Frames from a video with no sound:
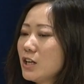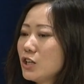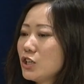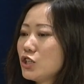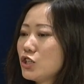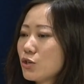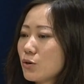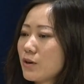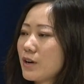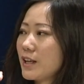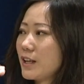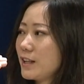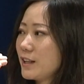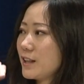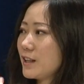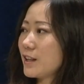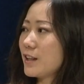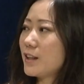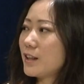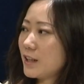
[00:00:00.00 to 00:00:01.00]
during
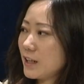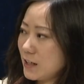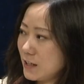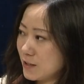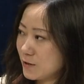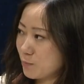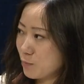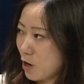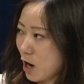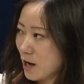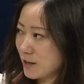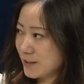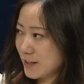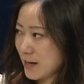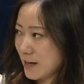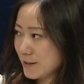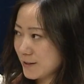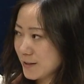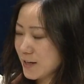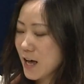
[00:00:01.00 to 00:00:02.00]
these
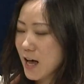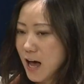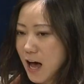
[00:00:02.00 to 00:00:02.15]
process,